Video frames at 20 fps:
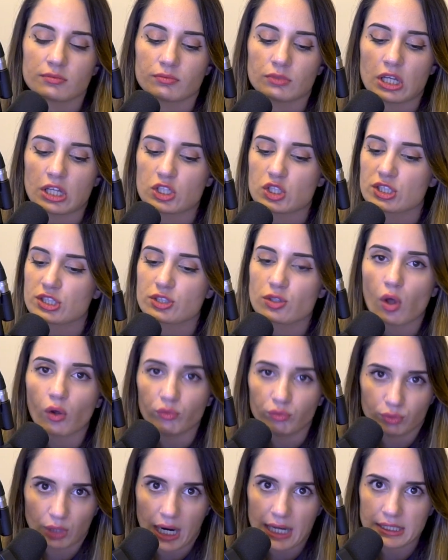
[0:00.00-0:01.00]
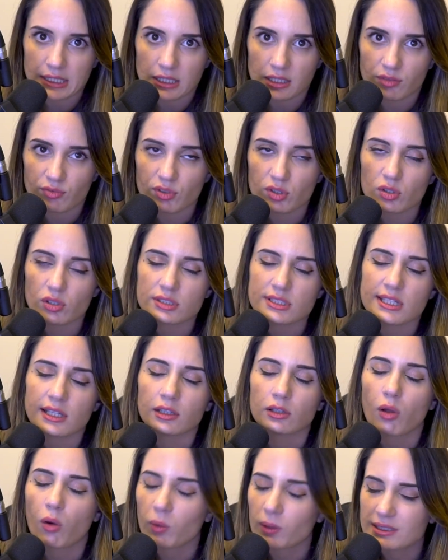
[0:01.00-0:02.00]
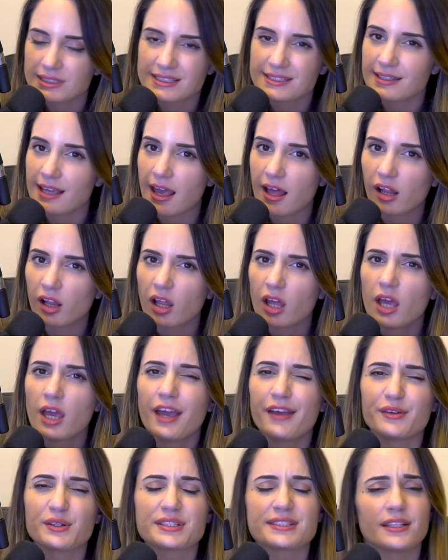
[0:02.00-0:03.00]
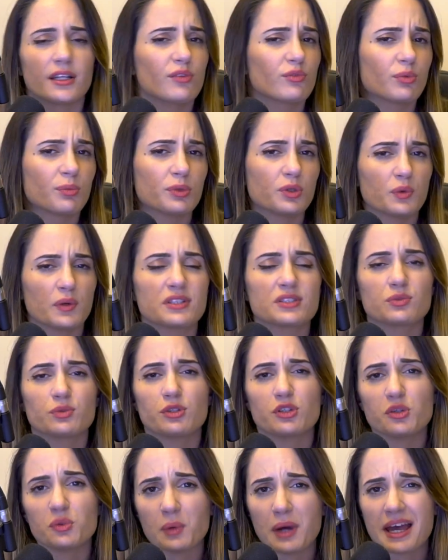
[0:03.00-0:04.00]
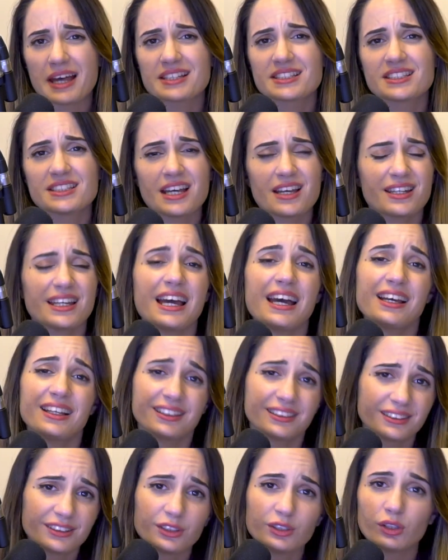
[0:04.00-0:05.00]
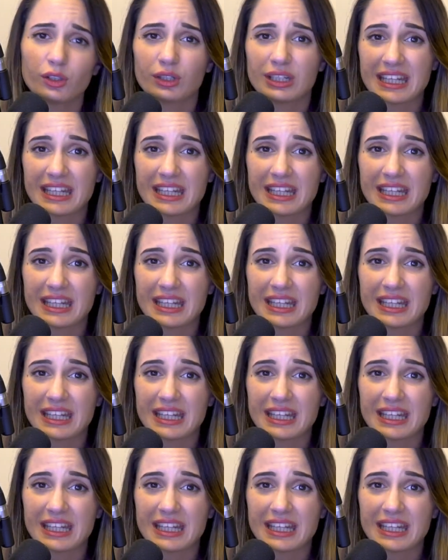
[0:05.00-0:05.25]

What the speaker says: they just don't write it. If you just a local sale, you're selling from the US to the US, then you don't